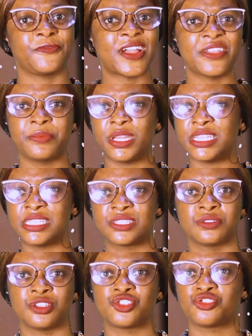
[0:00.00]
5 minutes
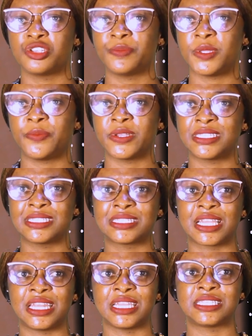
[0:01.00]
into the trip, the person
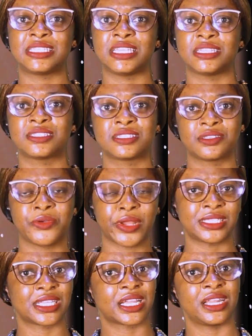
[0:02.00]
started saying, sorry,
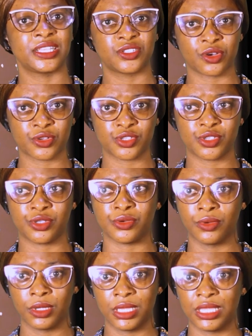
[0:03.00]
auntie, can I talk to you?